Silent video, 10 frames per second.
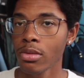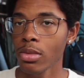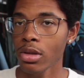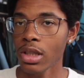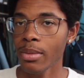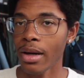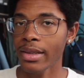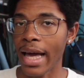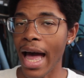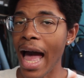We'll see
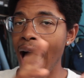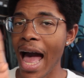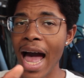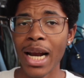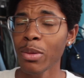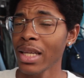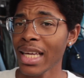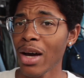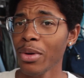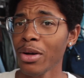about that. I don't
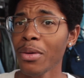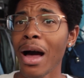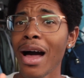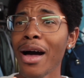think I will.